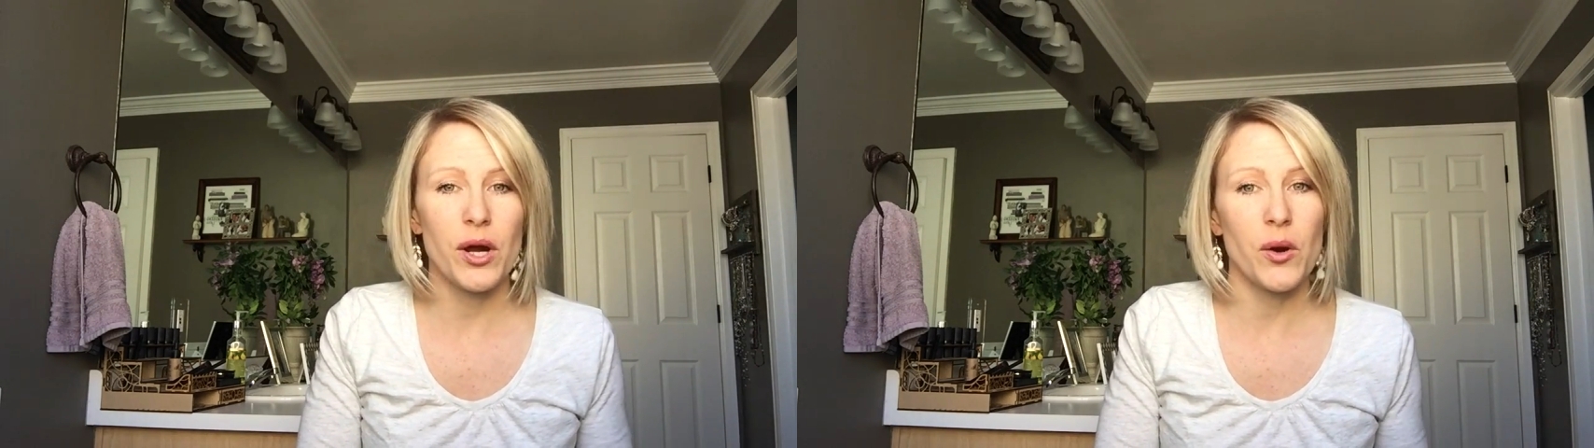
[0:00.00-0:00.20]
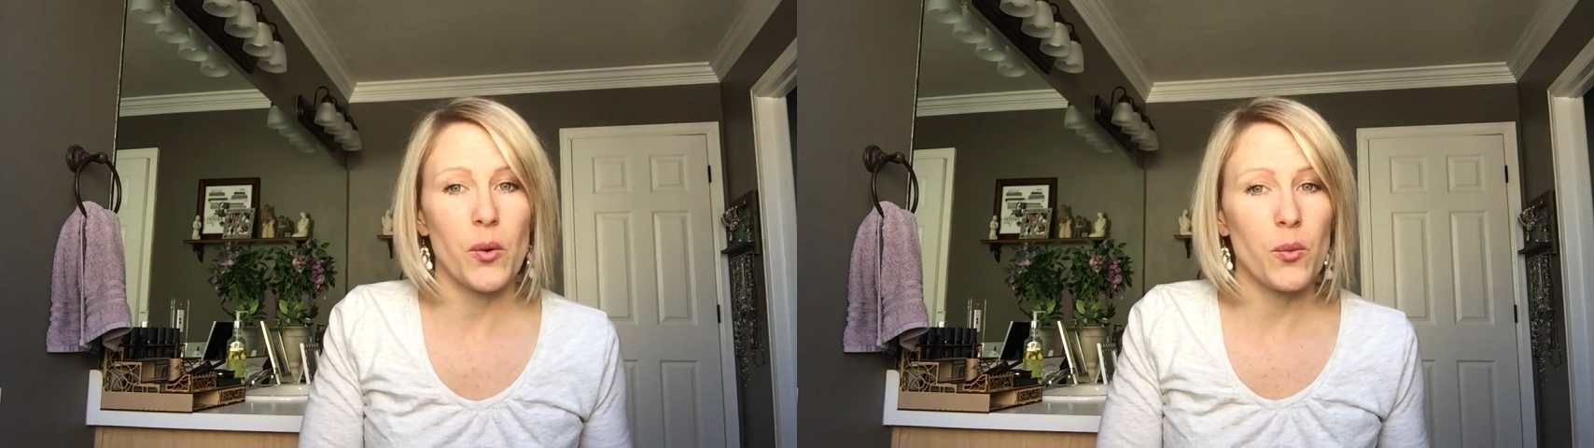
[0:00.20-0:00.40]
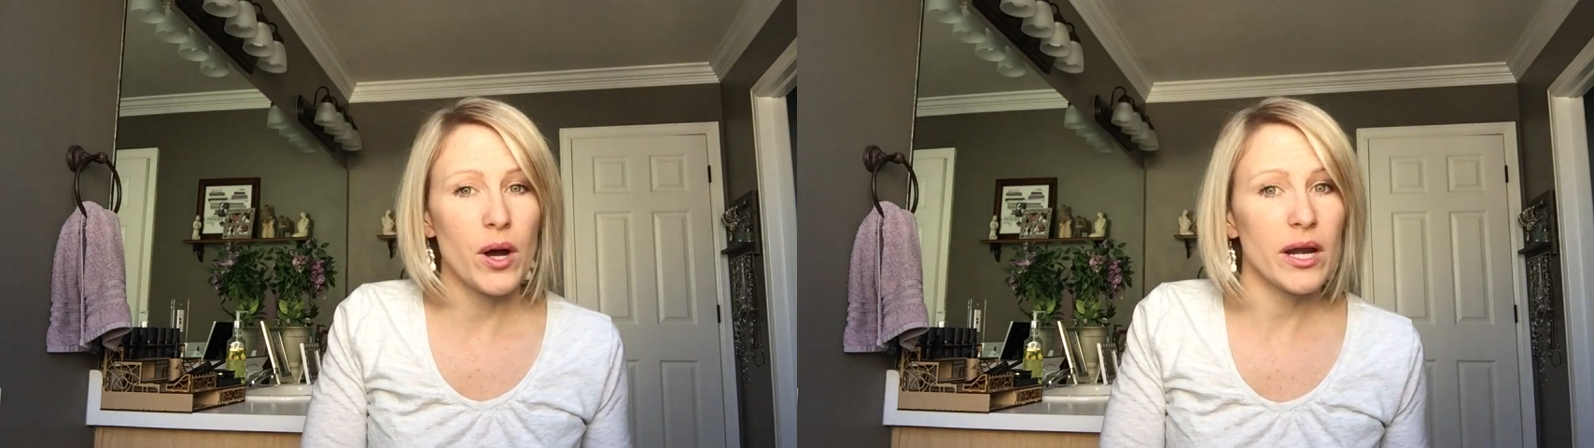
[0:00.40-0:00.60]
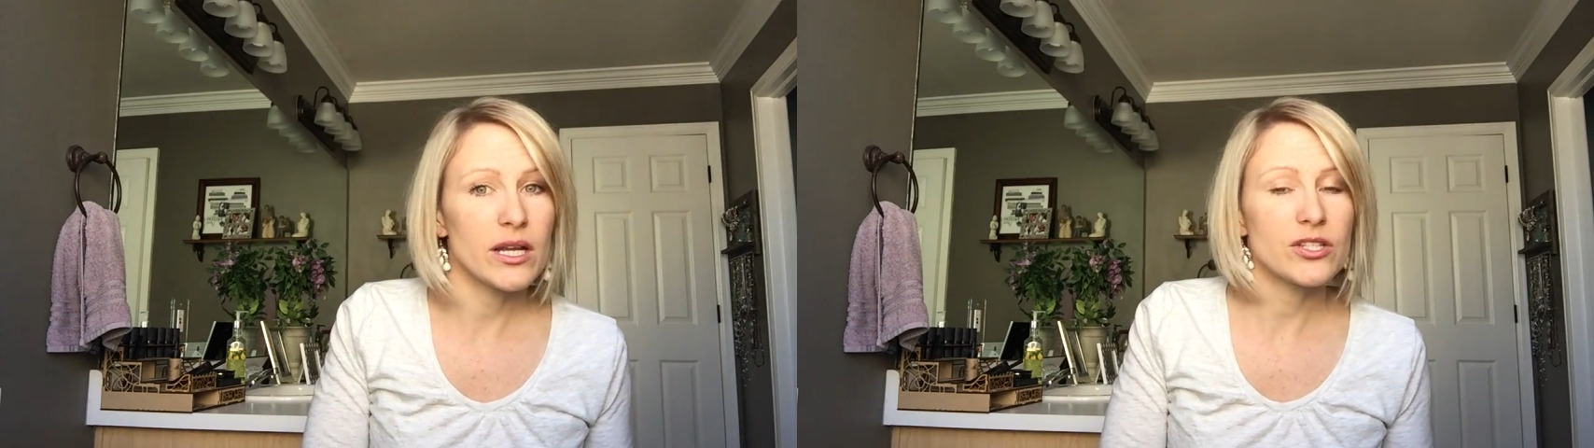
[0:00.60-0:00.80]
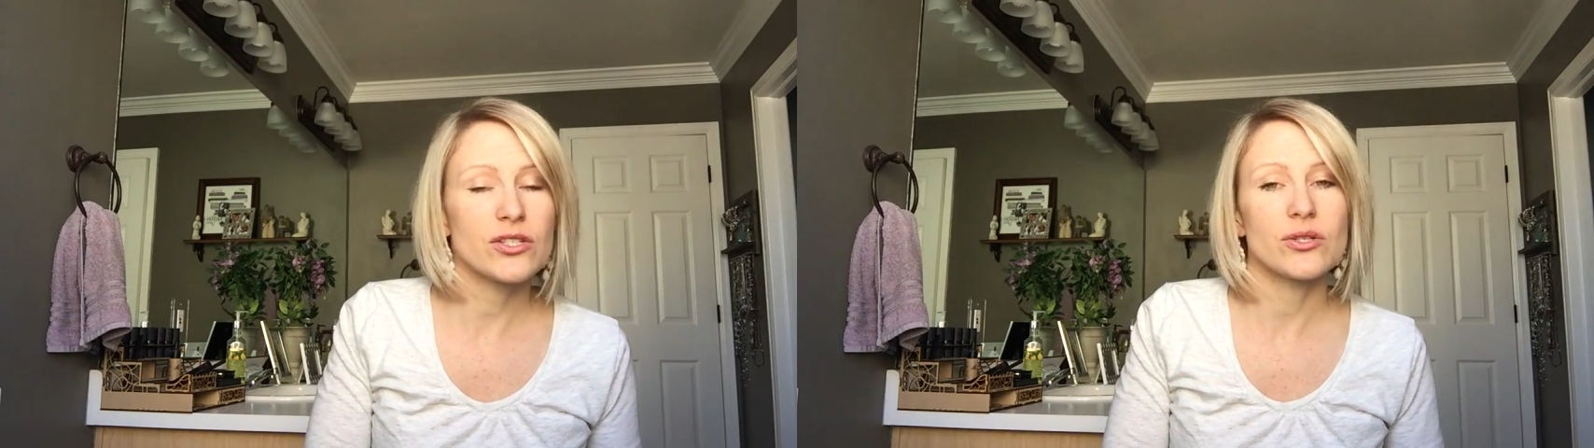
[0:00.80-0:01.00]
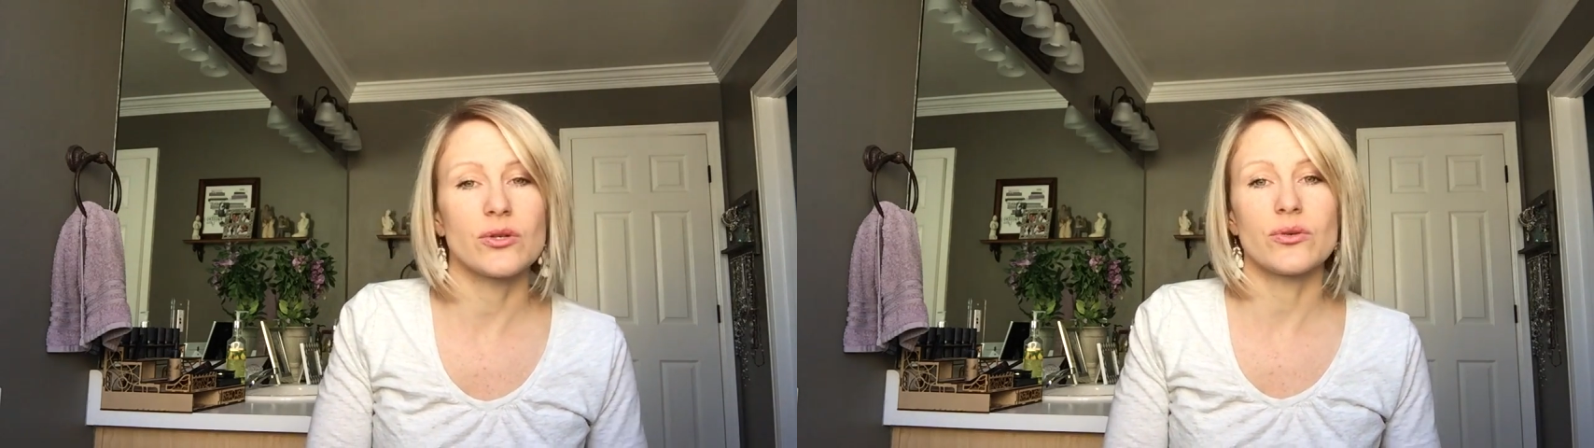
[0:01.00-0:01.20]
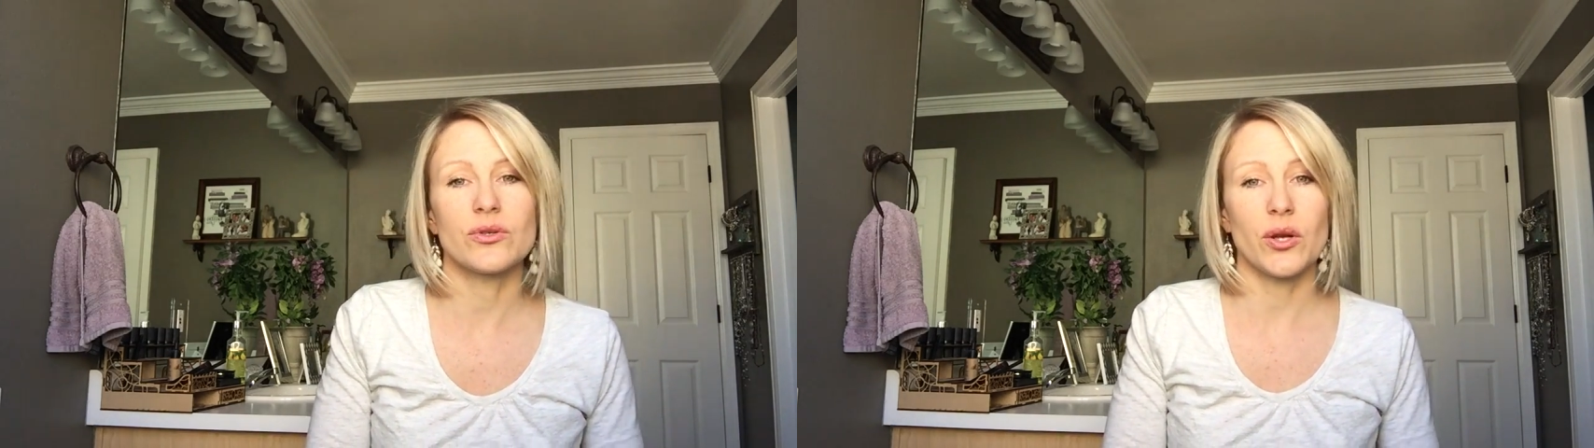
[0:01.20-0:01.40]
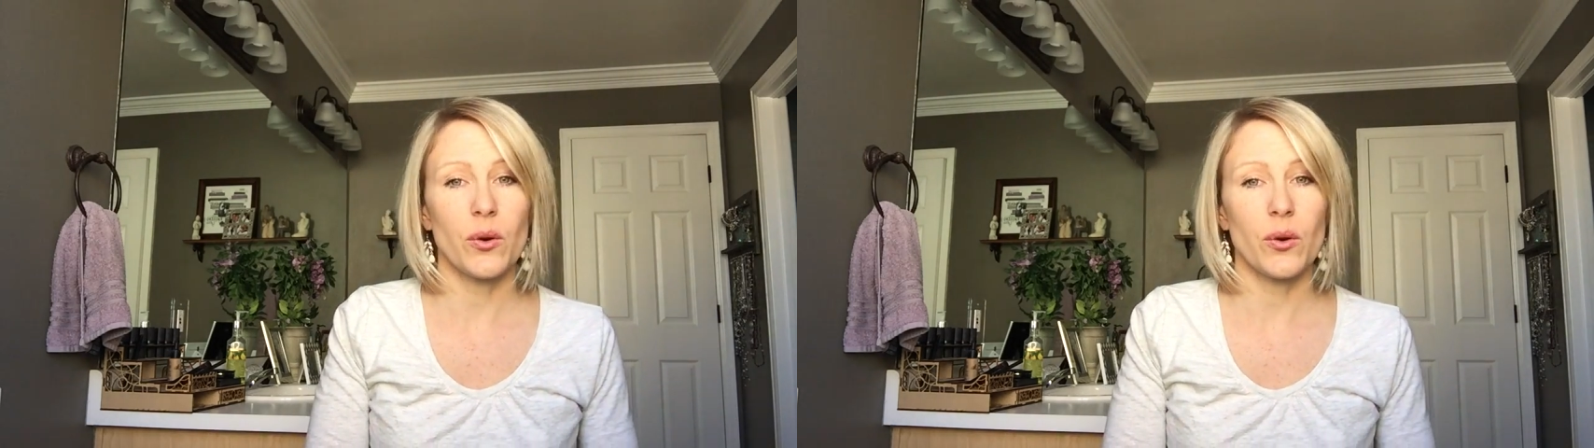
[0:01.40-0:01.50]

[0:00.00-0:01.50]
where 1 is to